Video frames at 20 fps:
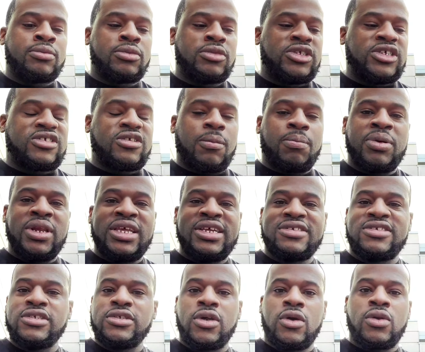just a
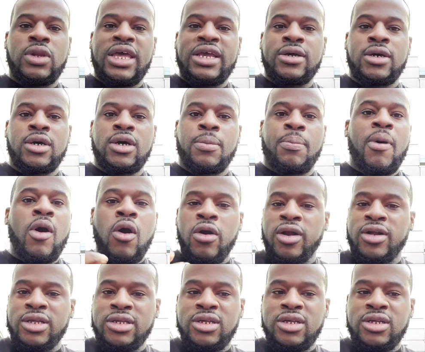place, like a park.